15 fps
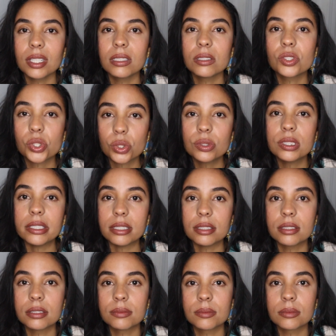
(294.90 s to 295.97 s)
Truly,
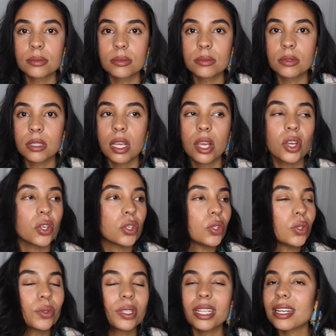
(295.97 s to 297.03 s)

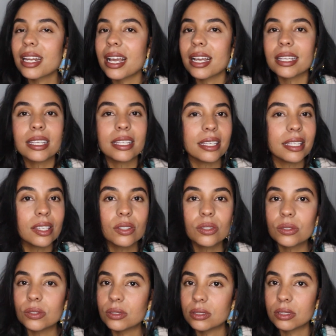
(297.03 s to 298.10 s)
you cannot
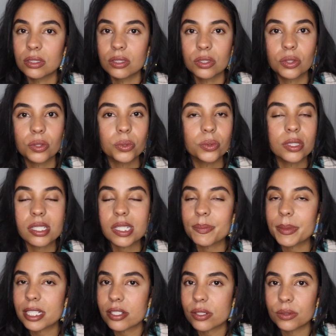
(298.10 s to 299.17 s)
heal through
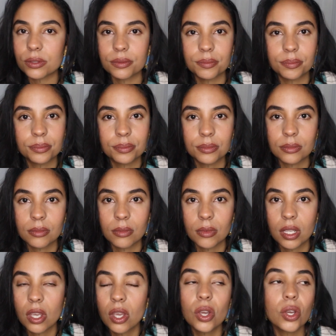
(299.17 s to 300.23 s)
dismissal.
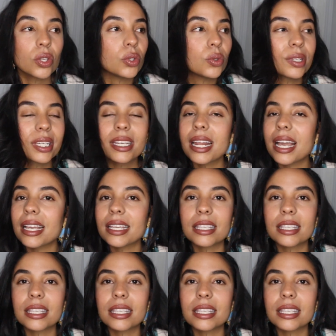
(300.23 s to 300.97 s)
You cannot